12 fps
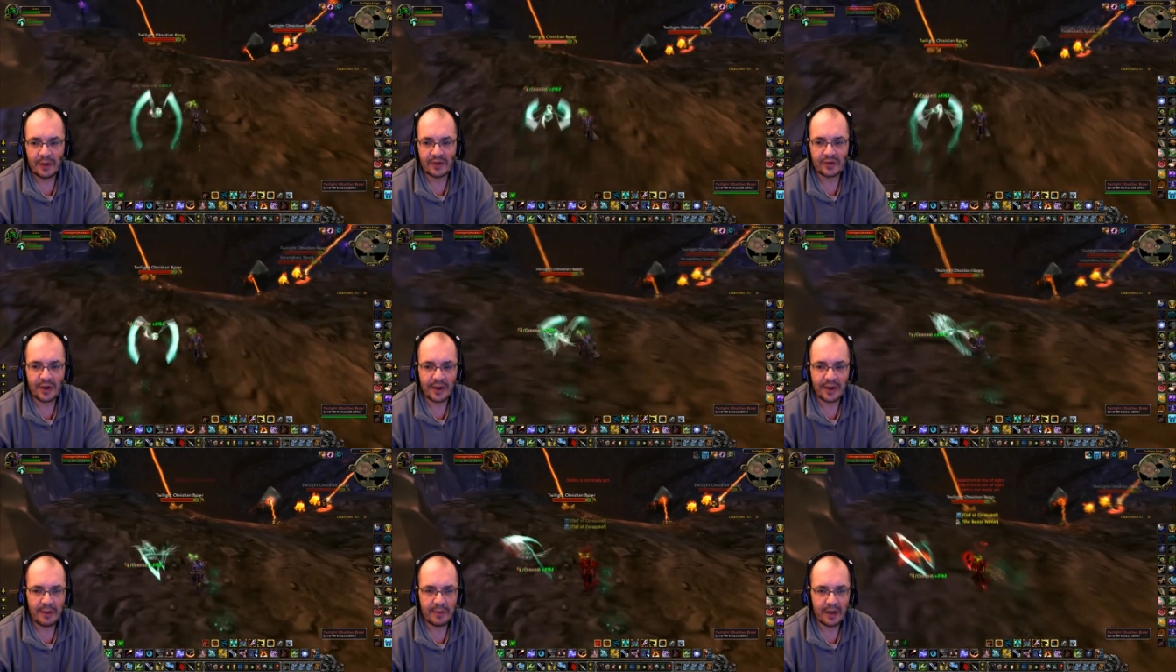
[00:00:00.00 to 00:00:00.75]
Anyway,
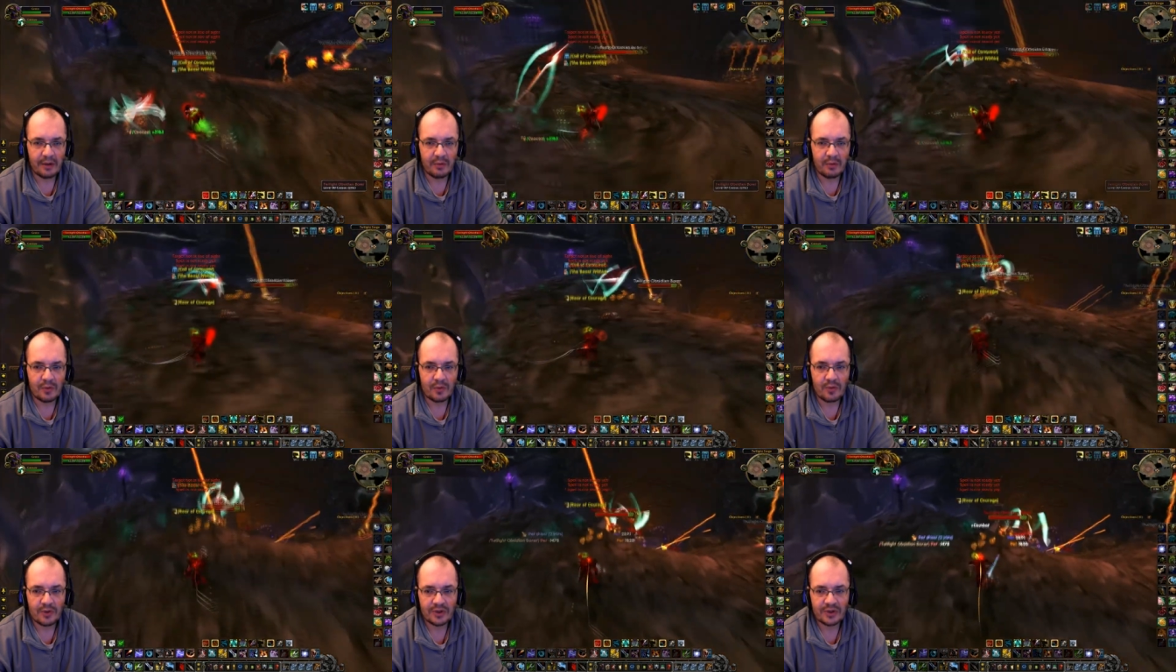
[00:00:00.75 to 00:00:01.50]
so I come back a
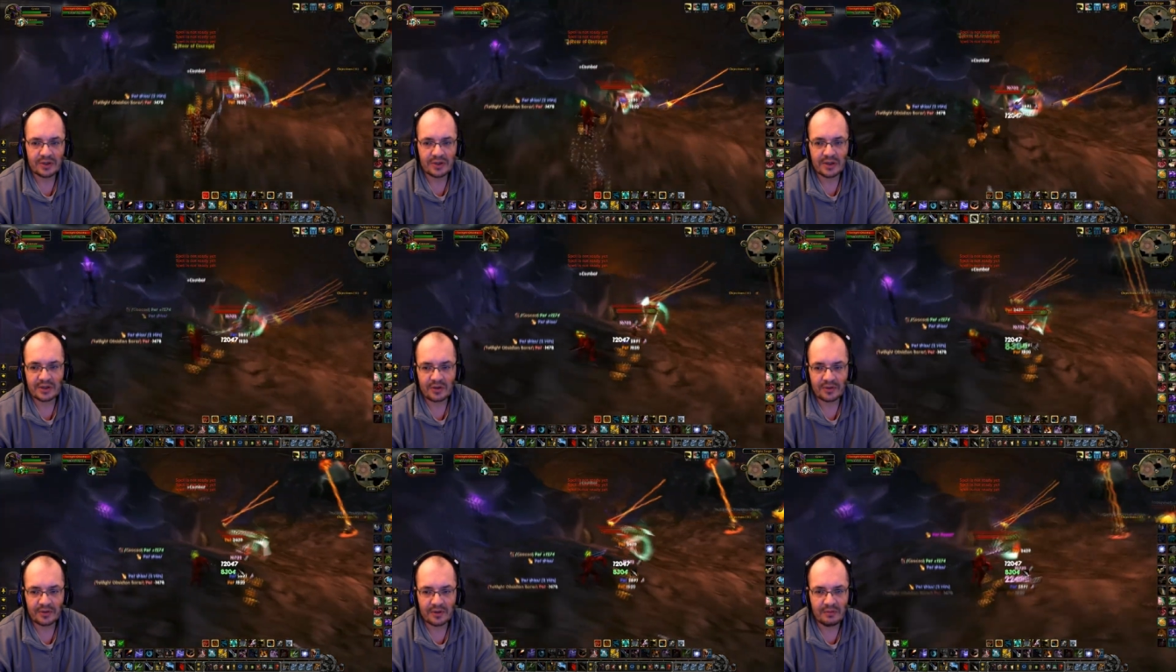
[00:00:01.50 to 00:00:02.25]
lot more
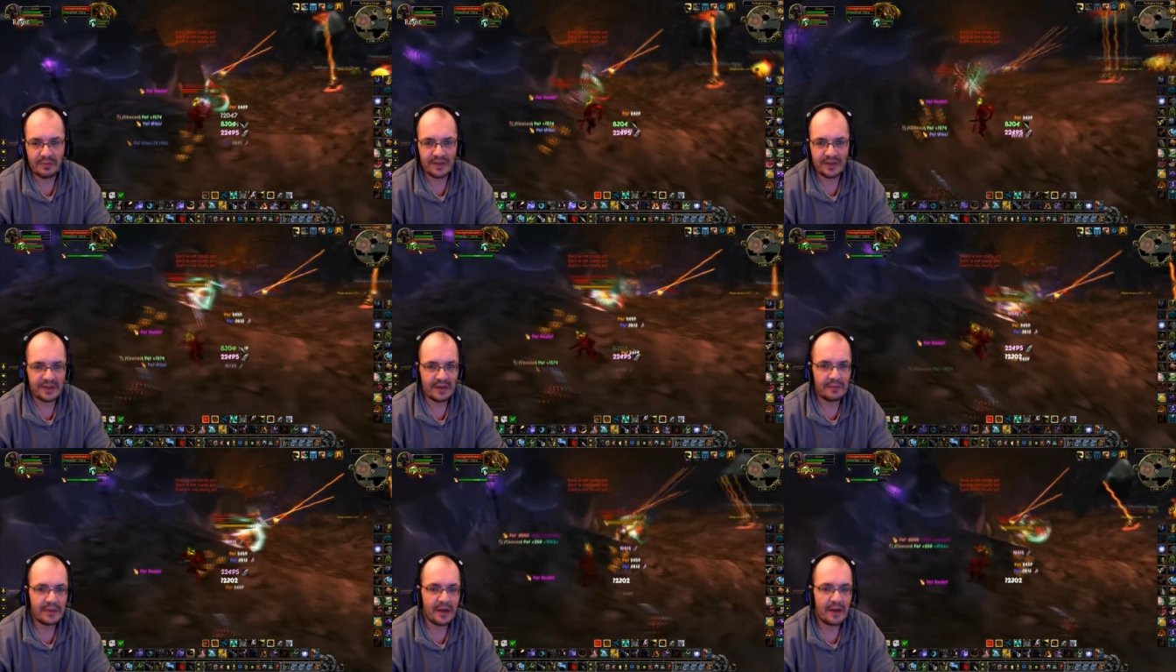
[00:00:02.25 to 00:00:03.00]
cautious and start
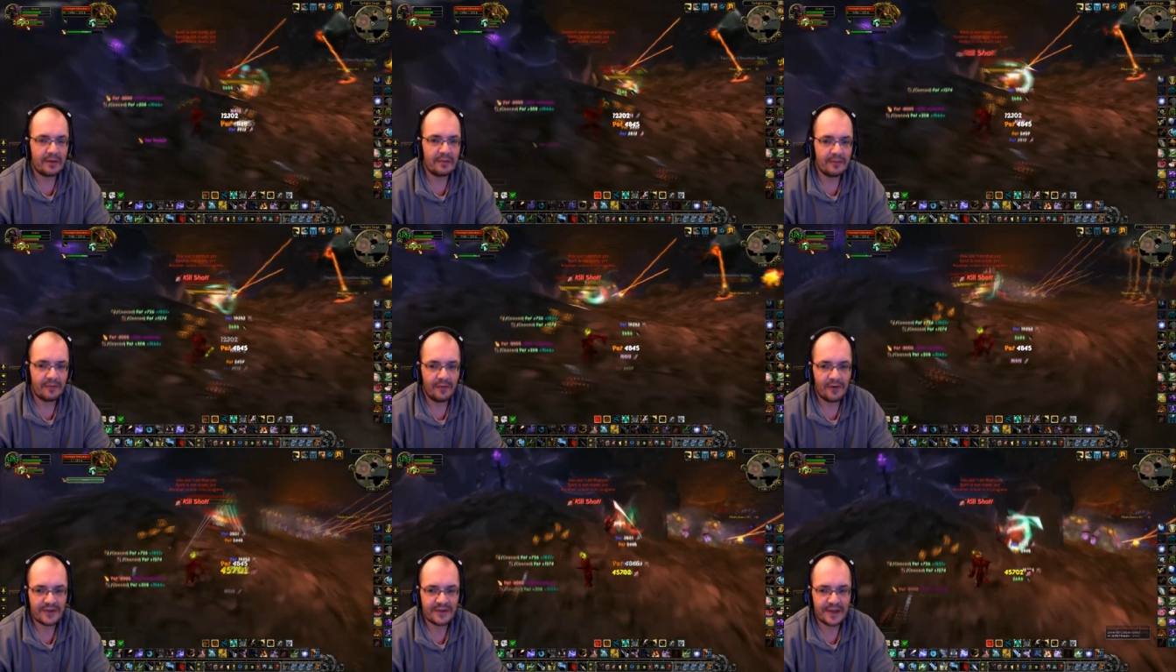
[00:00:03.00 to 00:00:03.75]
DPSing him down
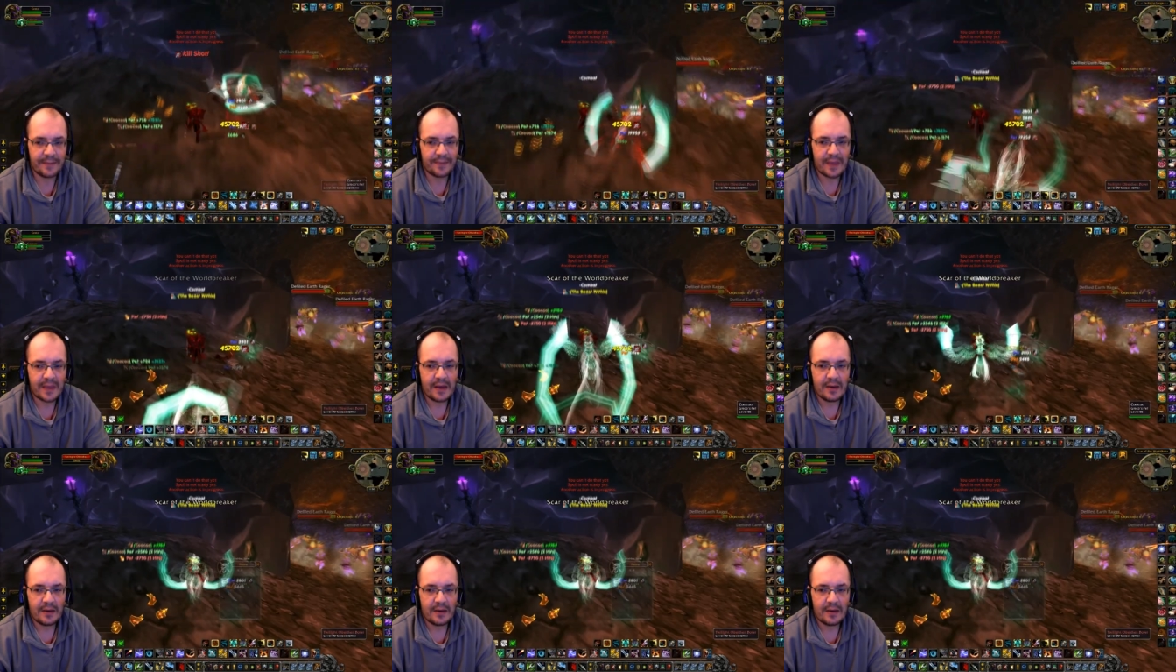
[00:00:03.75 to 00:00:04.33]
faster.